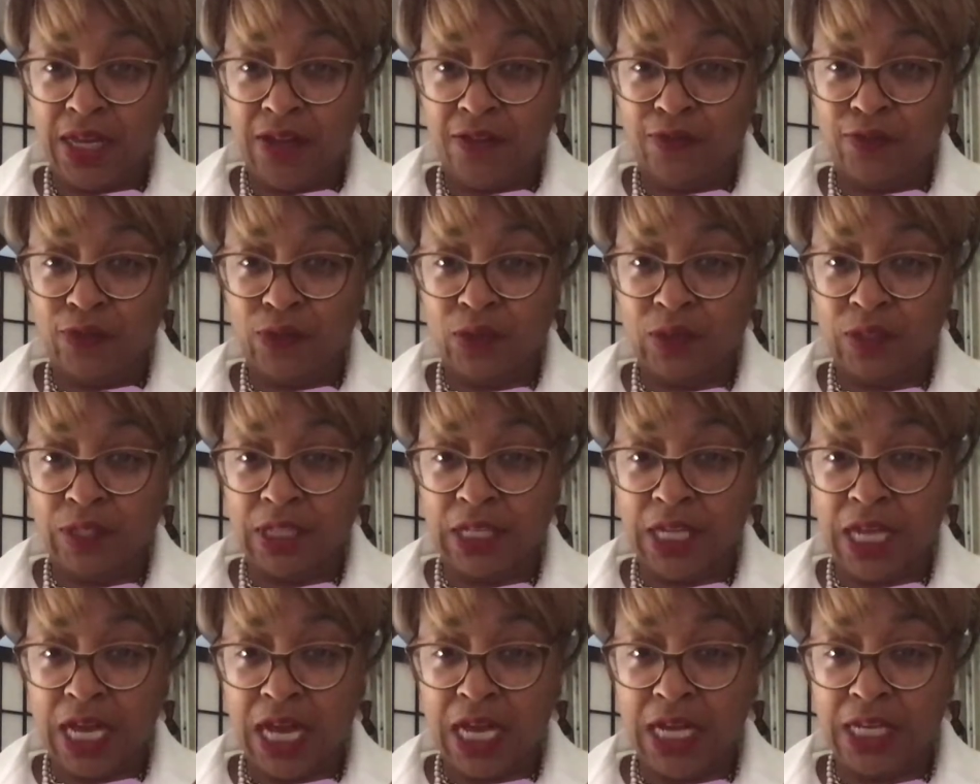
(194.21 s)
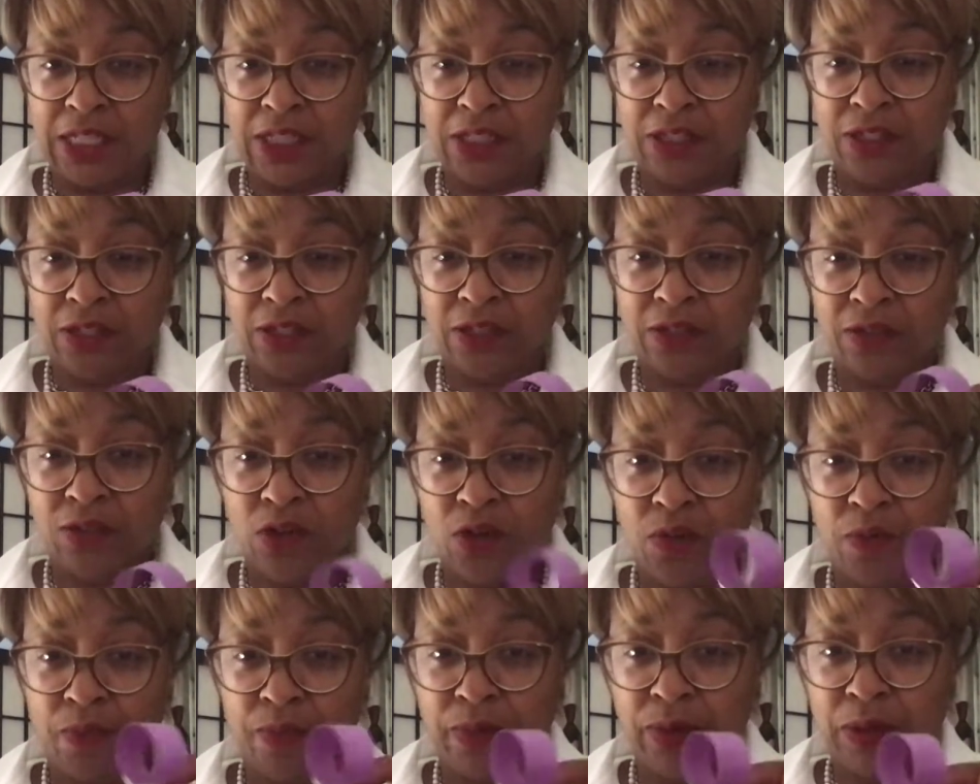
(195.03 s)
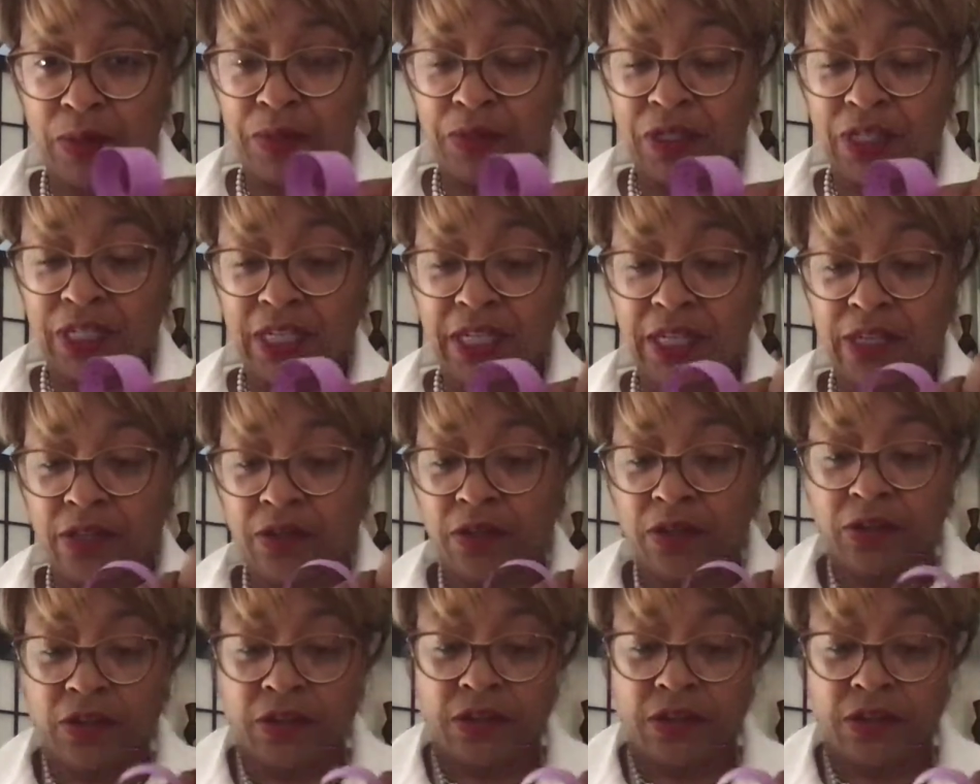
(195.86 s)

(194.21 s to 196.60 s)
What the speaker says: fuselage. Perpendicular.